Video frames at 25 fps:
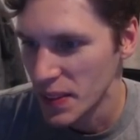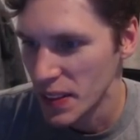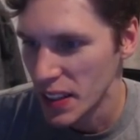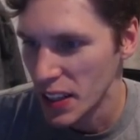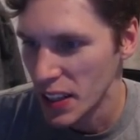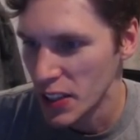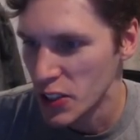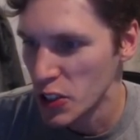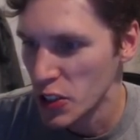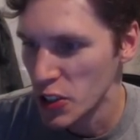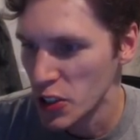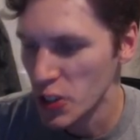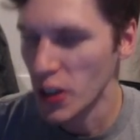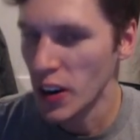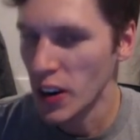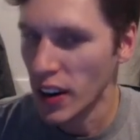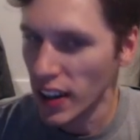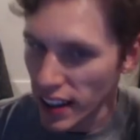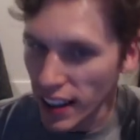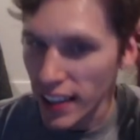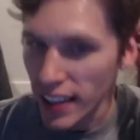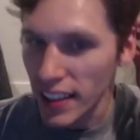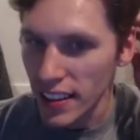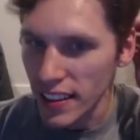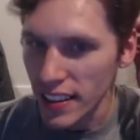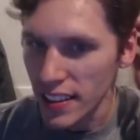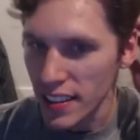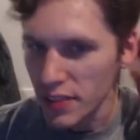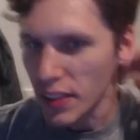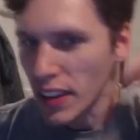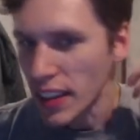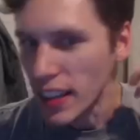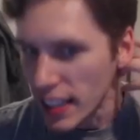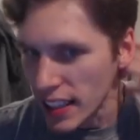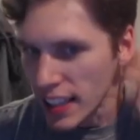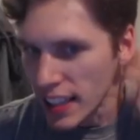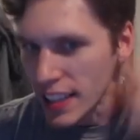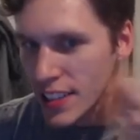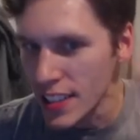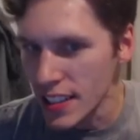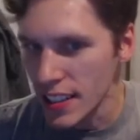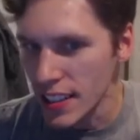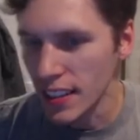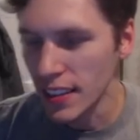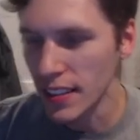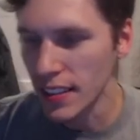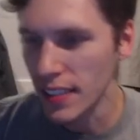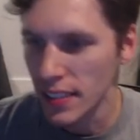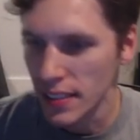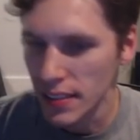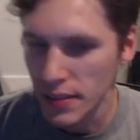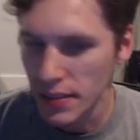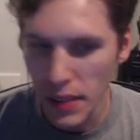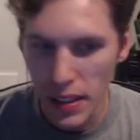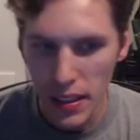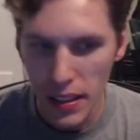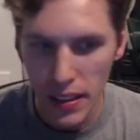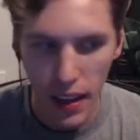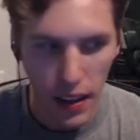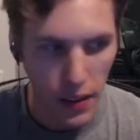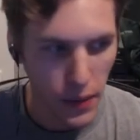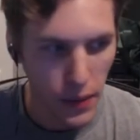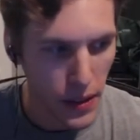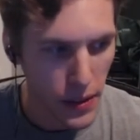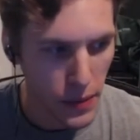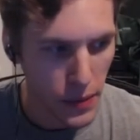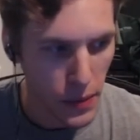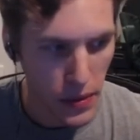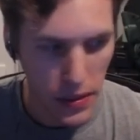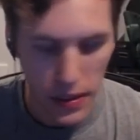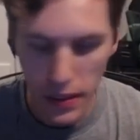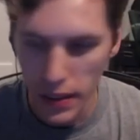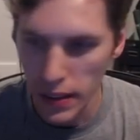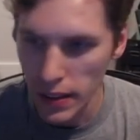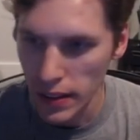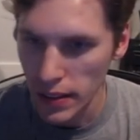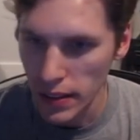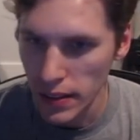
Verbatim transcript: Itching your hair like you just fucking itchy. I don't know, man. How am I supposed to know?